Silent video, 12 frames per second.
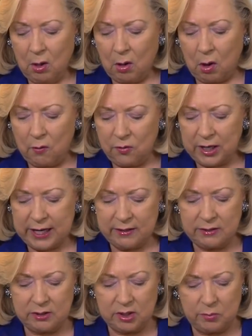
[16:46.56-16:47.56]
Over
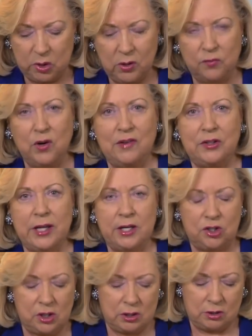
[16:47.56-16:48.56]
in the book of
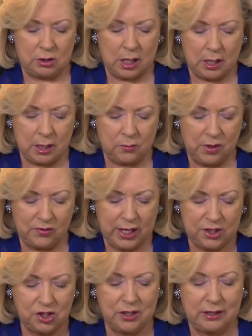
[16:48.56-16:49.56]
Revelation,
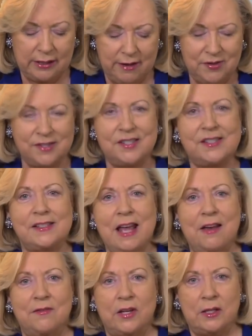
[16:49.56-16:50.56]
Revelation
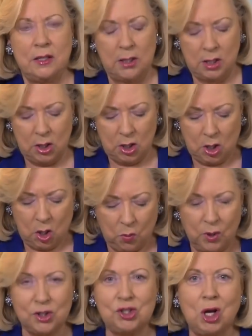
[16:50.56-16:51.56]
11:7,
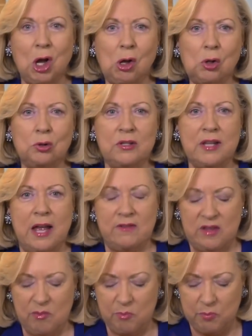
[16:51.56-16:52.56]
we're told
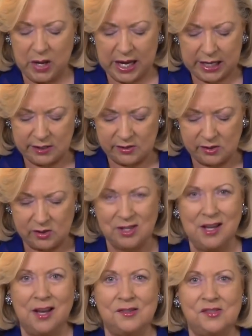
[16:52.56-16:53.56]
that the beast
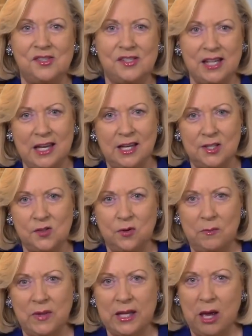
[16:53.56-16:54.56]
ascends
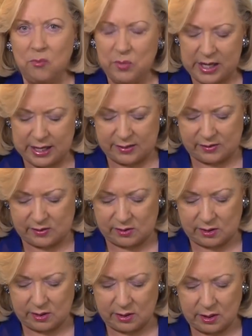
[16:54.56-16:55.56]
from the
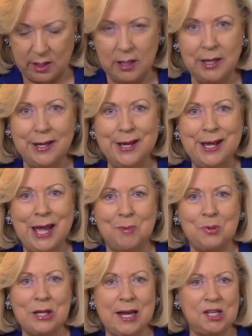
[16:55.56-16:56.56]
abyss, a
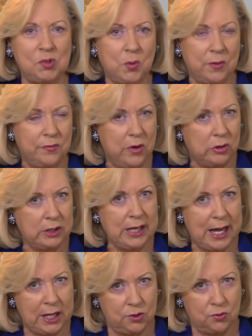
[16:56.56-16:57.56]
place where fallen
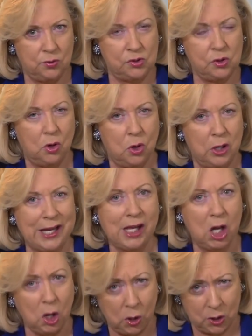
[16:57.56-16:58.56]
angels are
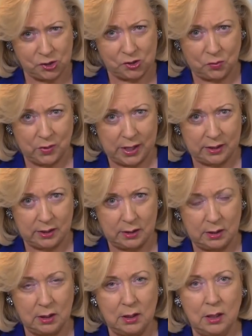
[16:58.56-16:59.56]
incarcerated.
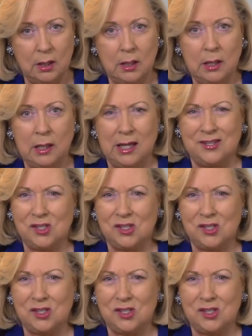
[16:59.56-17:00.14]
And